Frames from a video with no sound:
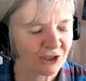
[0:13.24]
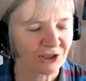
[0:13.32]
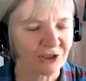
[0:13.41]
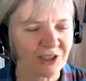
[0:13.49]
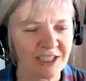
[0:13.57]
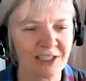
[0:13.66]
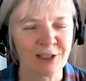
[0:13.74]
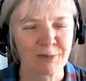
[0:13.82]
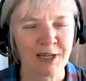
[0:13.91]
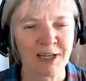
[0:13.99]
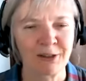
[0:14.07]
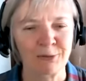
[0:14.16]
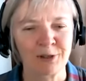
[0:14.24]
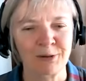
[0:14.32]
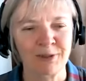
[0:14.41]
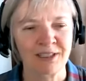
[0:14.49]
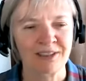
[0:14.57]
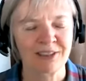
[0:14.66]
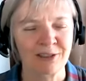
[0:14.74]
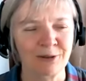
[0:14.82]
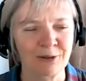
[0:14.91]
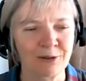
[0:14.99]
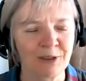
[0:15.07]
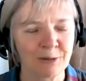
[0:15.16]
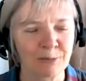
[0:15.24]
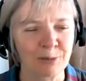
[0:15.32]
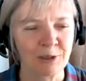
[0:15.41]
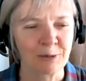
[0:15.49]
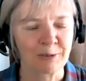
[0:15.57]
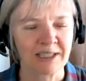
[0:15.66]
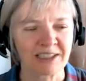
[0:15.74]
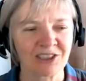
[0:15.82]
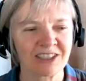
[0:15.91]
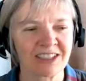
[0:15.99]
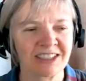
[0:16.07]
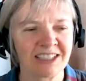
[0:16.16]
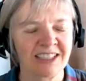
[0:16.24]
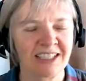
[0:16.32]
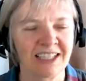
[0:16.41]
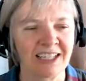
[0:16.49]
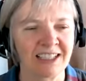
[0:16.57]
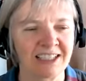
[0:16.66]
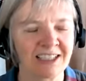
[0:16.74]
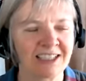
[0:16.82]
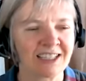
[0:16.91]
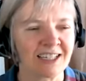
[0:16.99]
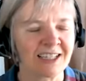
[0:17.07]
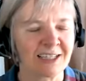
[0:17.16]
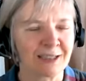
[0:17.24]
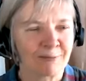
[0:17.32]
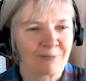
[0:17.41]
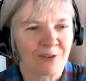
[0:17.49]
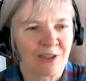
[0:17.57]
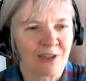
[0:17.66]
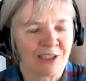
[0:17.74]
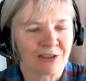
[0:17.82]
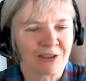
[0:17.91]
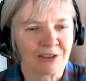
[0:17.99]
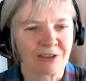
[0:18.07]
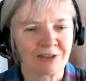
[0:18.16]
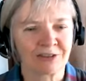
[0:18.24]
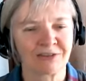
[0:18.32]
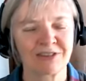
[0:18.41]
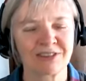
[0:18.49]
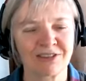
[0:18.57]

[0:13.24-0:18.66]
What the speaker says: journey in your mind with me to Budapest and on a little